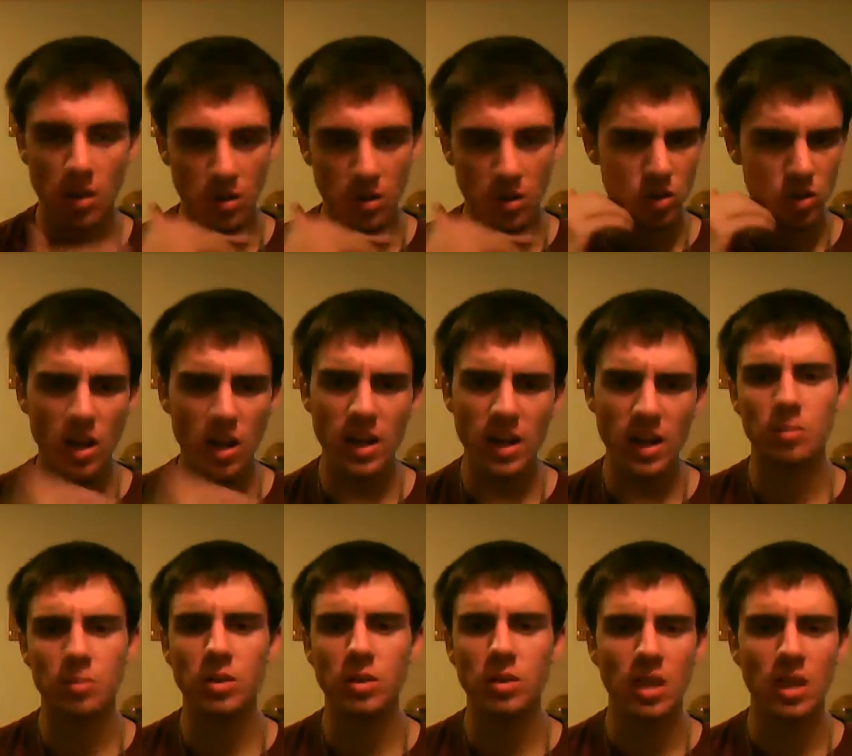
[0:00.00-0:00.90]
I didn't
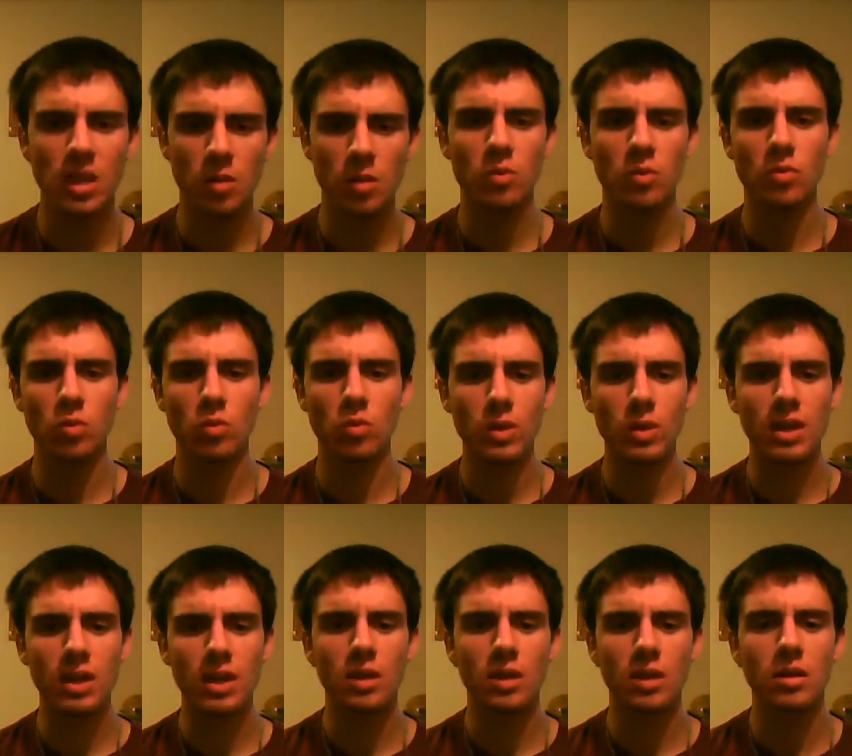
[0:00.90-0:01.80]
put that up over the
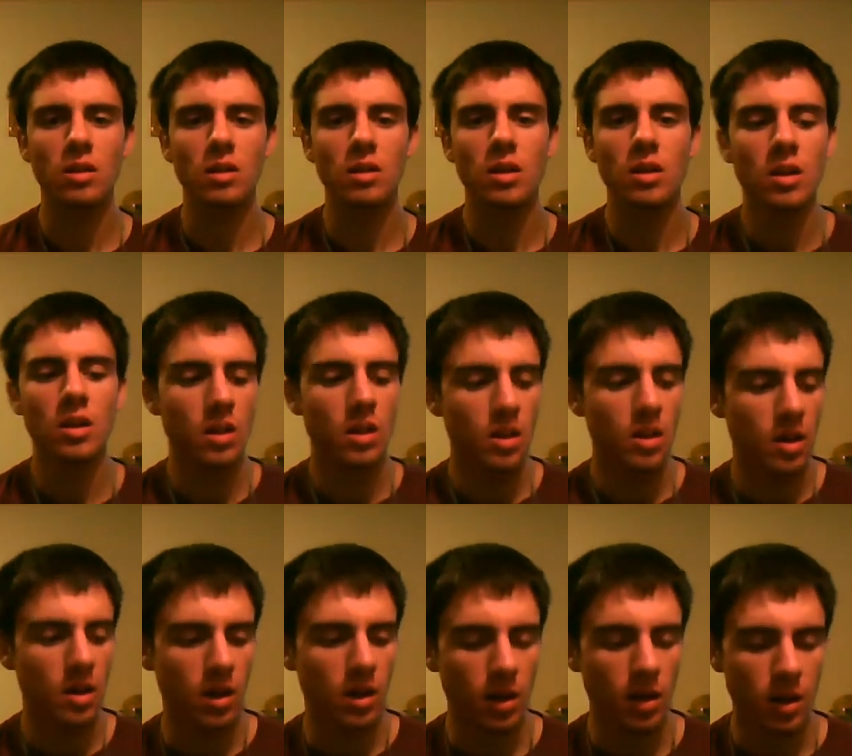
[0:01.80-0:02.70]
weekend.
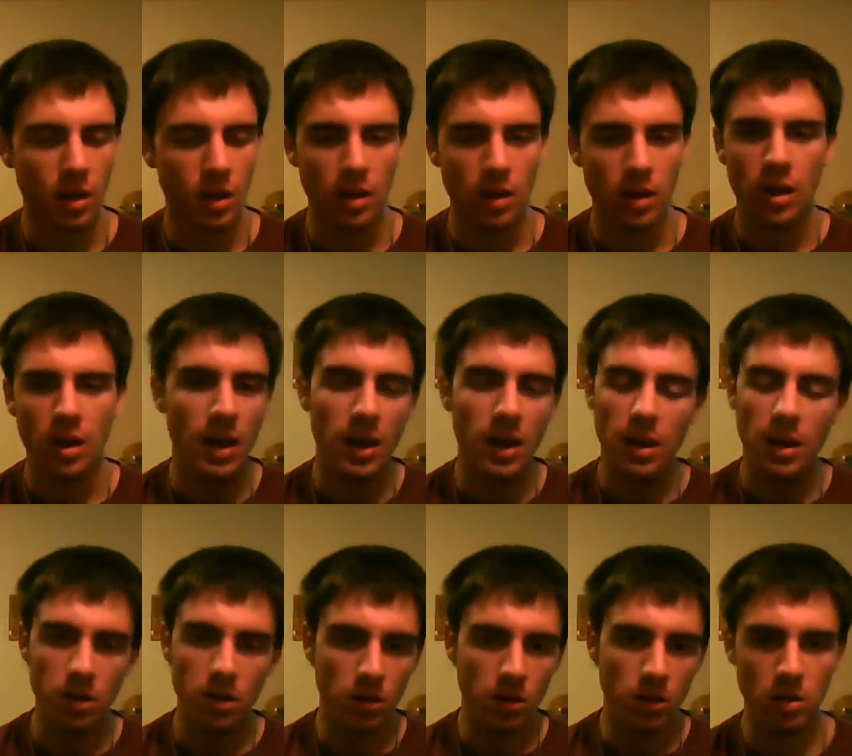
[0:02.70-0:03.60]
I had
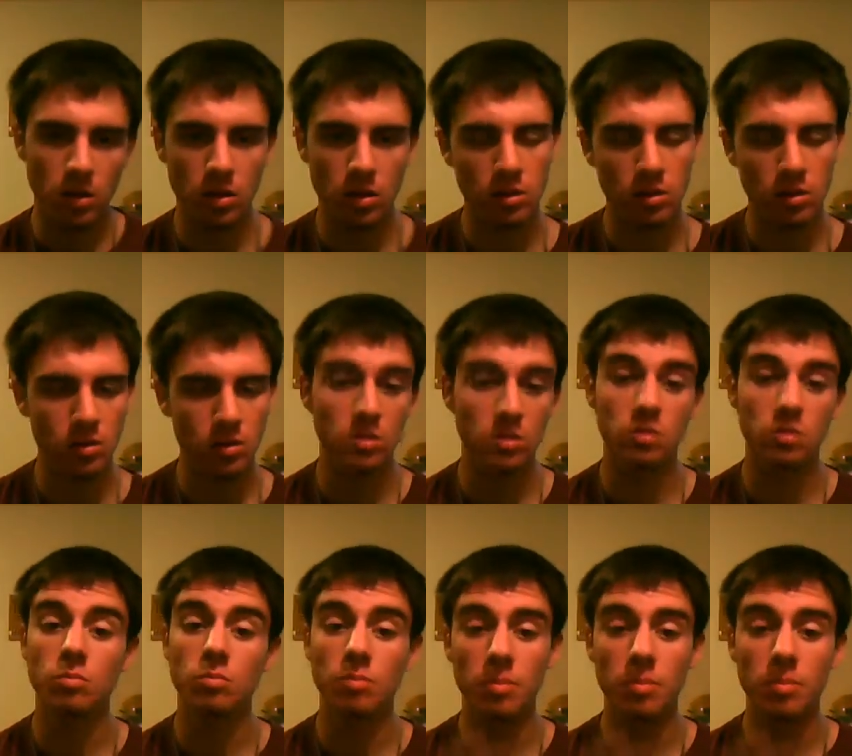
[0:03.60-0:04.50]
a
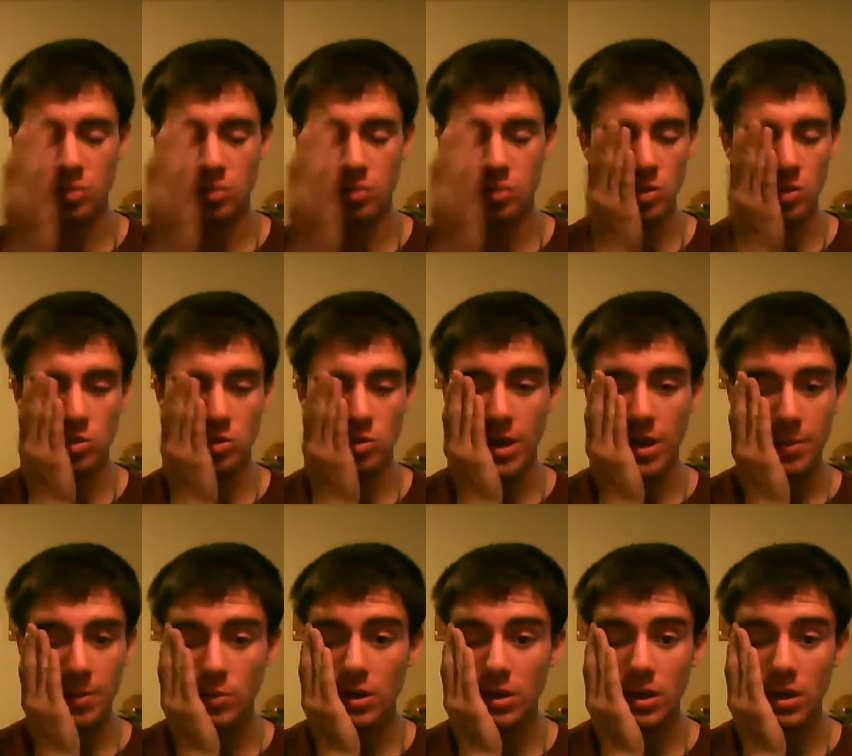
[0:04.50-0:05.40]
crappy
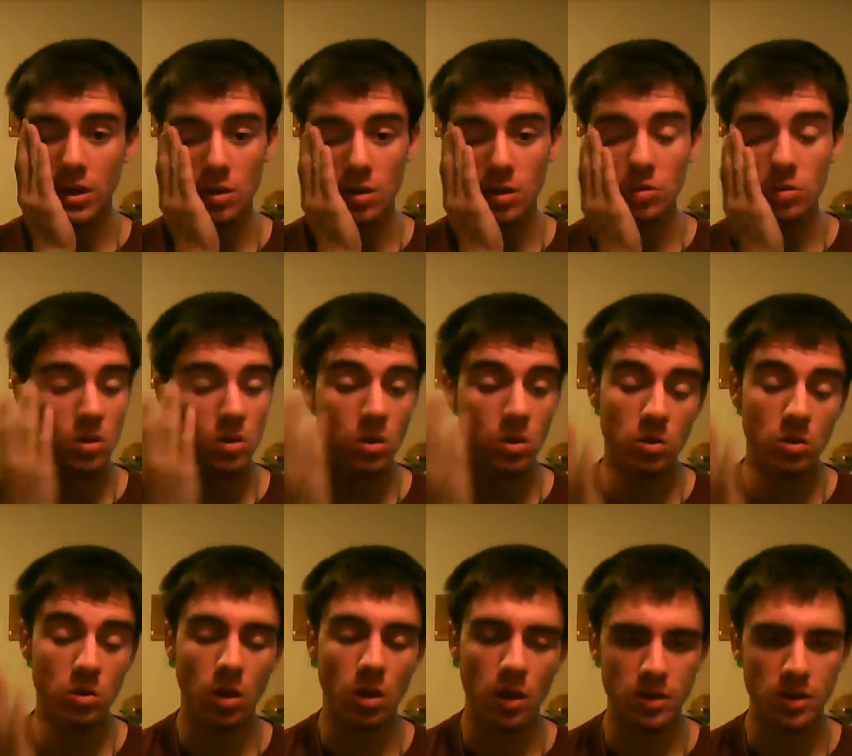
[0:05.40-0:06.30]
weekend. There's a
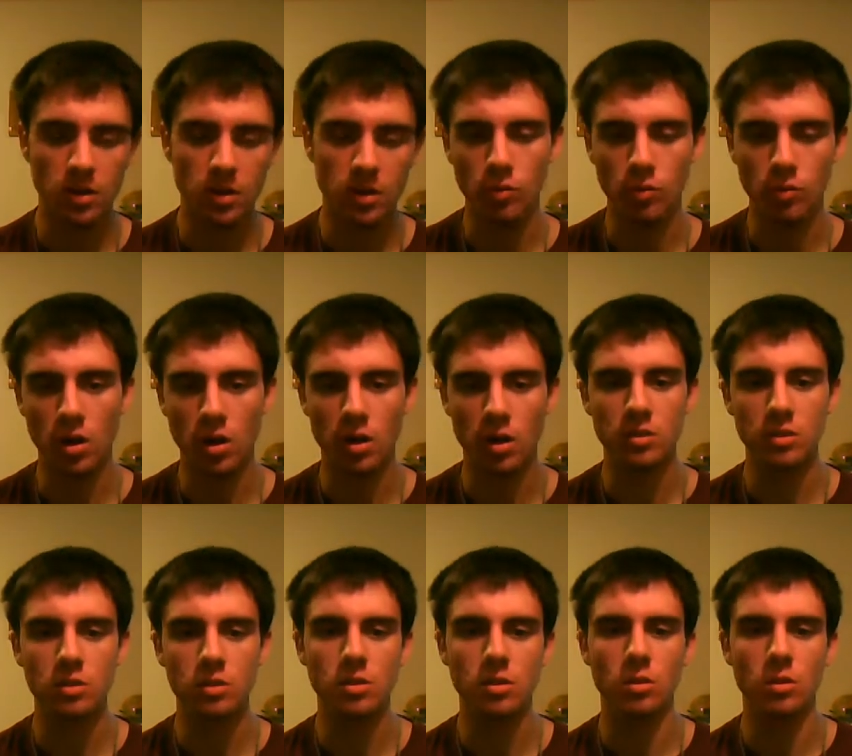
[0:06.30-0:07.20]
lot of stuff went on,
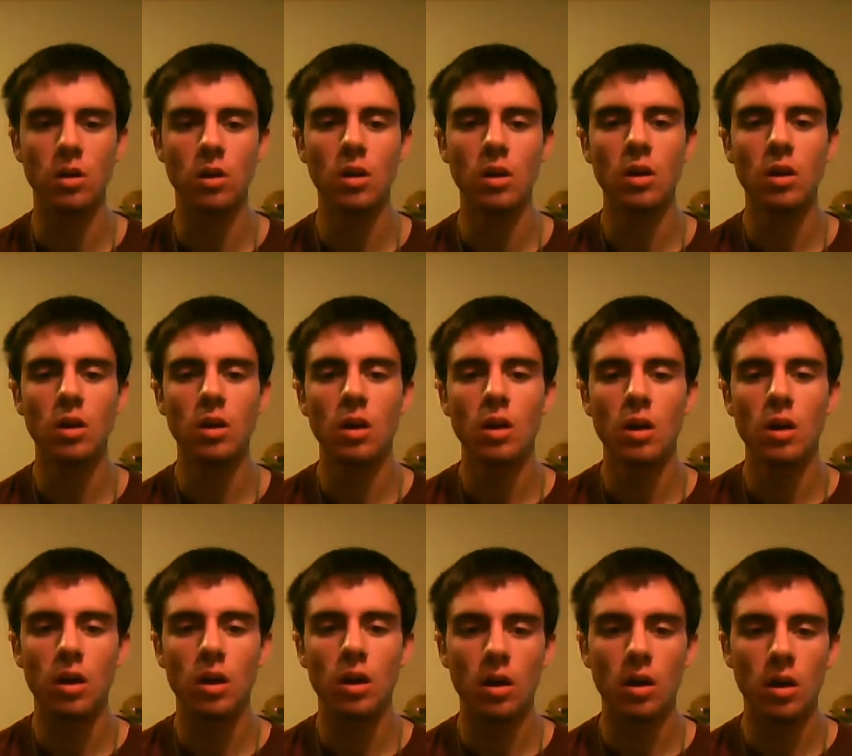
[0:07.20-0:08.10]
so
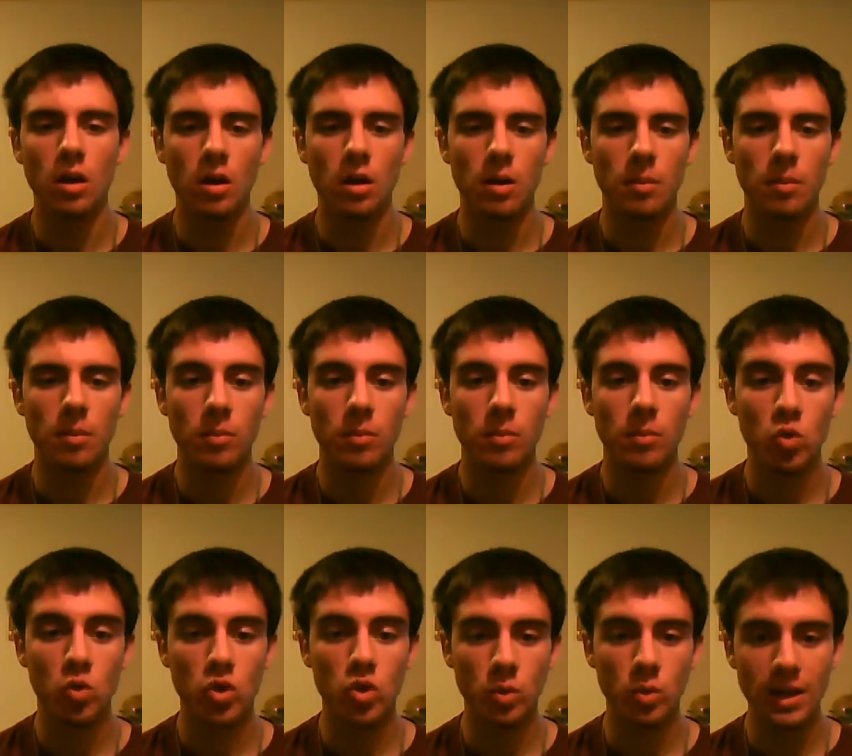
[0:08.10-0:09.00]
we're
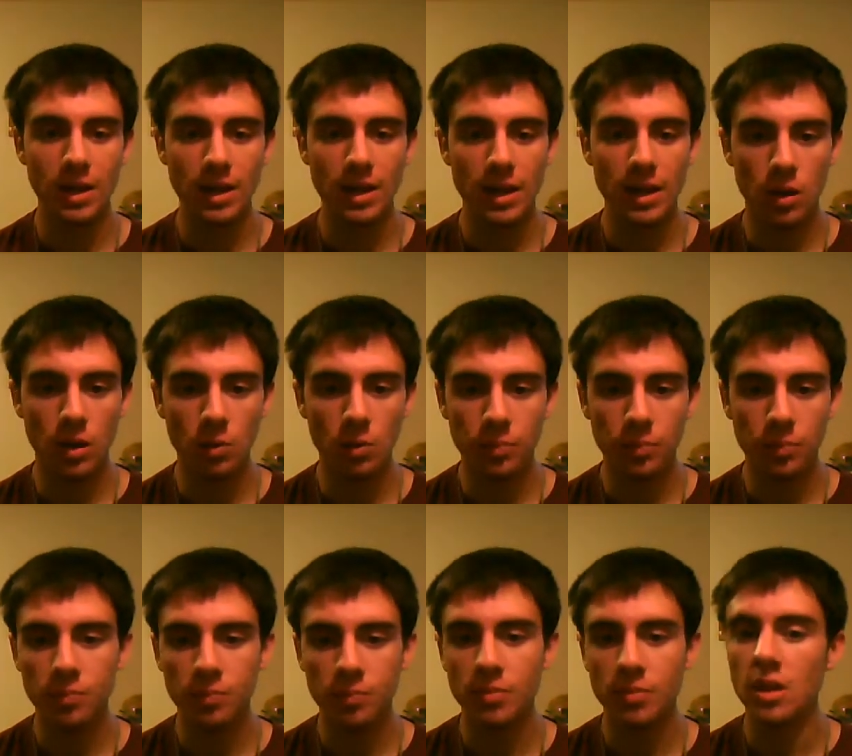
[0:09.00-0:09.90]
doing it now.
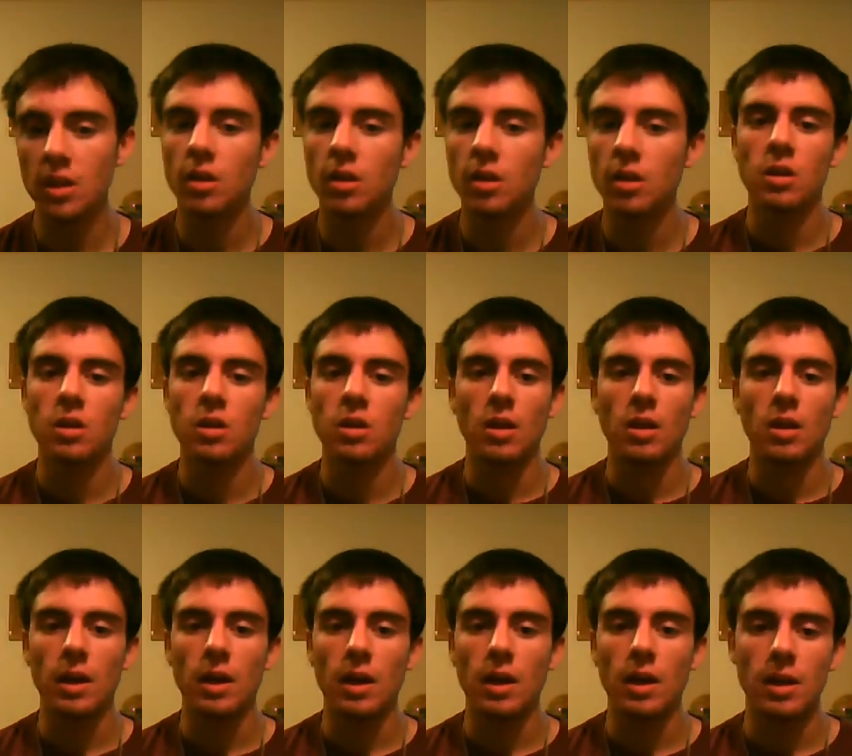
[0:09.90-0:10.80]

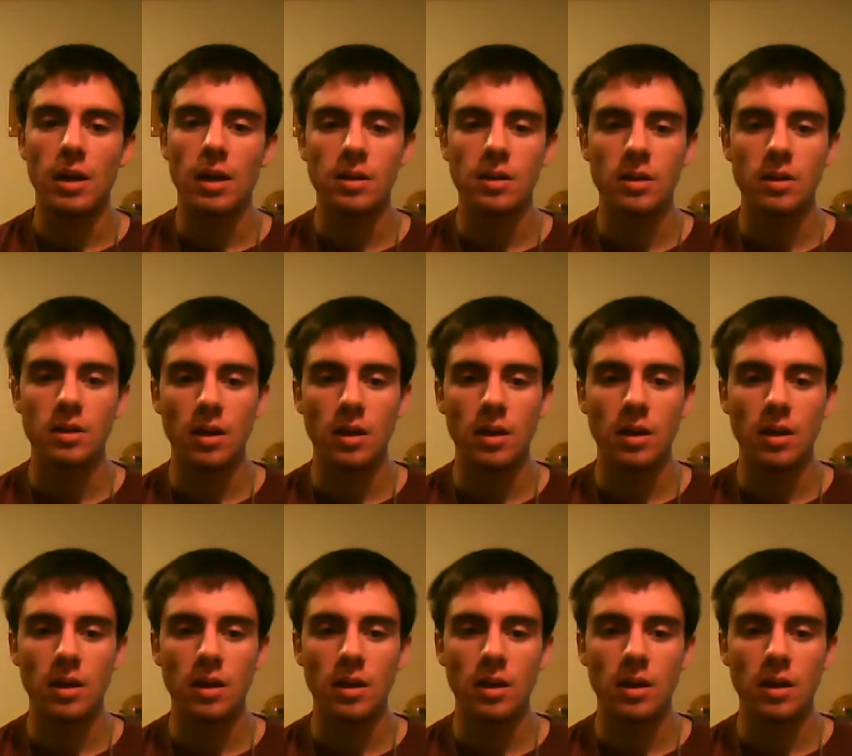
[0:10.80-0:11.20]
And